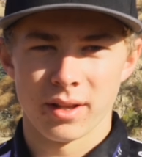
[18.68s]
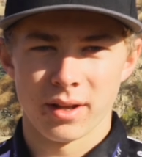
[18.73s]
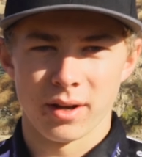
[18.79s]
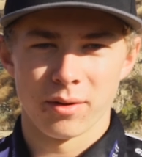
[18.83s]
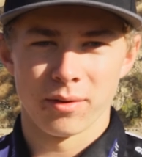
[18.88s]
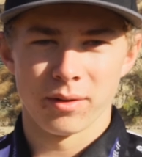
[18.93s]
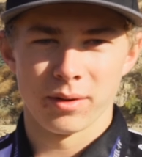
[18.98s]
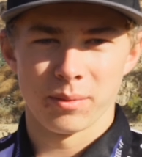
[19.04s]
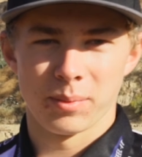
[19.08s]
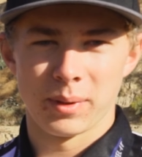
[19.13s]
of the
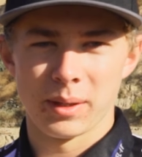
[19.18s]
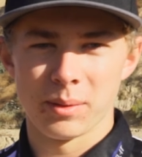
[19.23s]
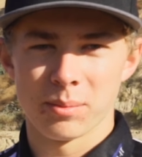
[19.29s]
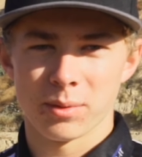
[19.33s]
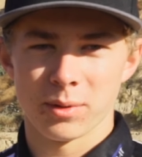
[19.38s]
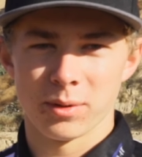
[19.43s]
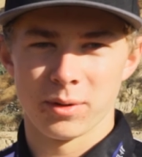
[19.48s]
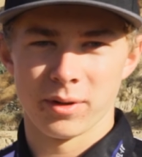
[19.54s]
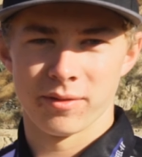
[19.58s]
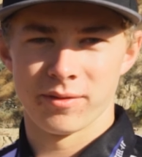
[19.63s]
only
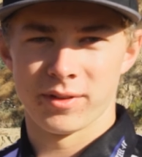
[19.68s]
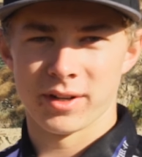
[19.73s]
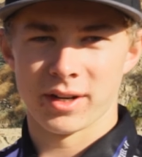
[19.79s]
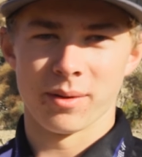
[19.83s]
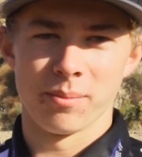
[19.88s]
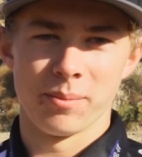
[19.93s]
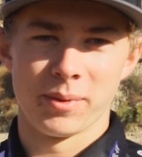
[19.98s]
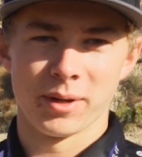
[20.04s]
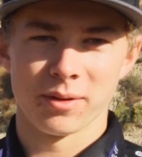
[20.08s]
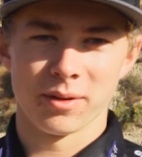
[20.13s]
people who have
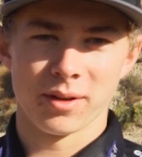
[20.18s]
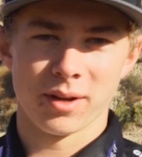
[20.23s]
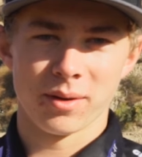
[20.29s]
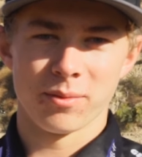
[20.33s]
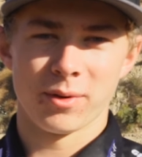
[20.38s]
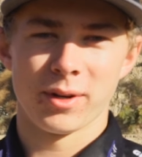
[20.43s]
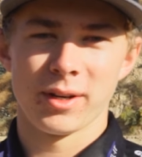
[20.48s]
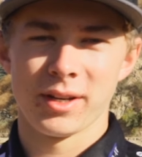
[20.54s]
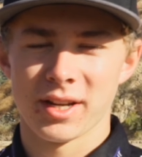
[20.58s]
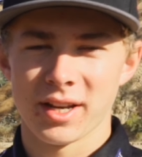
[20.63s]
done a build
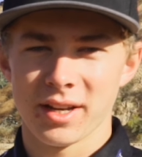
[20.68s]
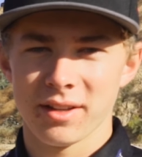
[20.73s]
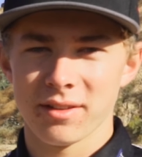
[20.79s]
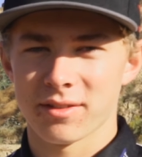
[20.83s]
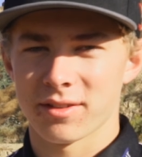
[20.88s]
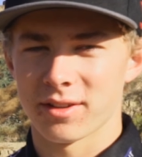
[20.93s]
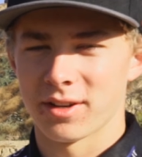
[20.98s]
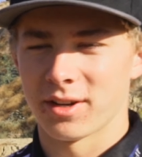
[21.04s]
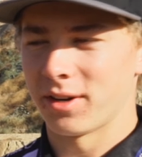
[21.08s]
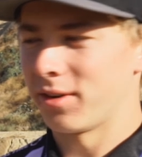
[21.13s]
on one yet,
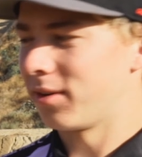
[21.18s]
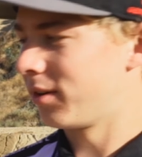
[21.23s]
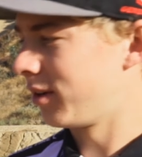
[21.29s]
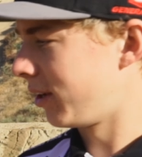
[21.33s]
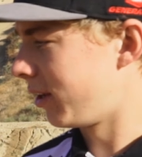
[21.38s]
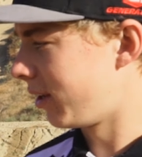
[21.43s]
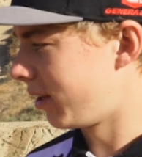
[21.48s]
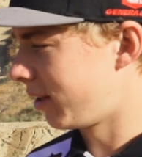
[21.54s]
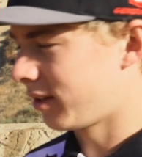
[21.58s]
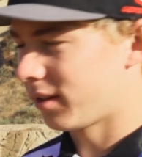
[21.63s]
so
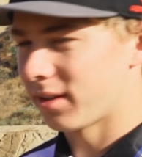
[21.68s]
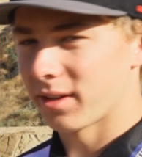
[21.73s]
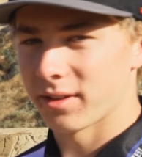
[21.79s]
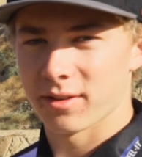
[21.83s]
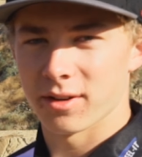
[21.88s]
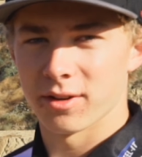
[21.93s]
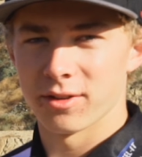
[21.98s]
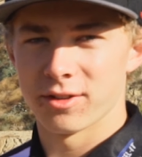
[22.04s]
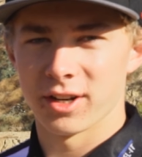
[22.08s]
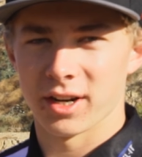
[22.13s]

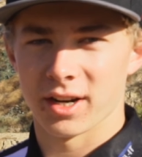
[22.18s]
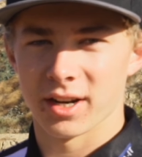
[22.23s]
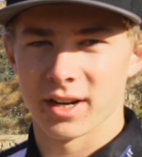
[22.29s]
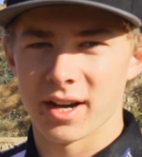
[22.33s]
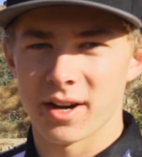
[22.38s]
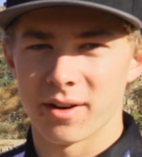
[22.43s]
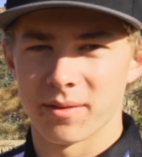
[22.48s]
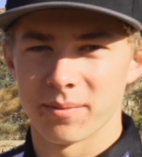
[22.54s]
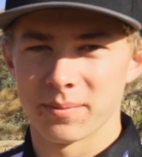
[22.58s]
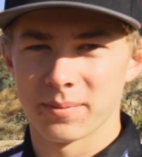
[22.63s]
let's go check it
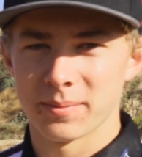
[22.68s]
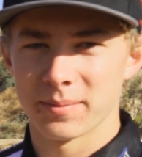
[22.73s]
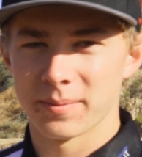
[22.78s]
out.